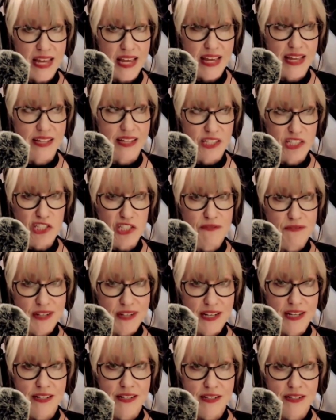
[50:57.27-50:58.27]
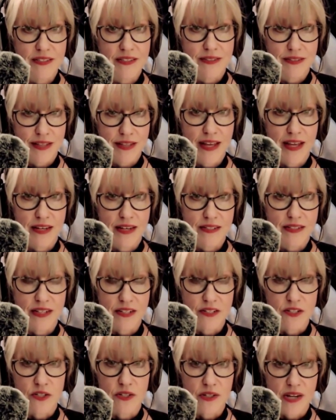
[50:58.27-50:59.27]
Englishified and
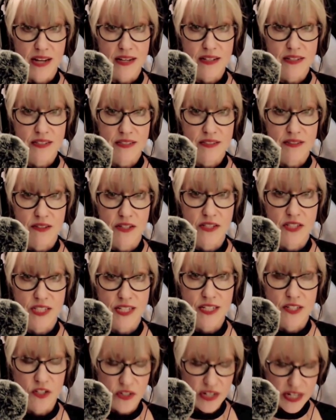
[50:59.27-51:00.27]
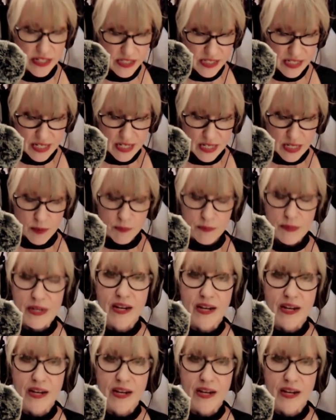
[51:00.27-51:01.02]
incorrect, largely incorrect. But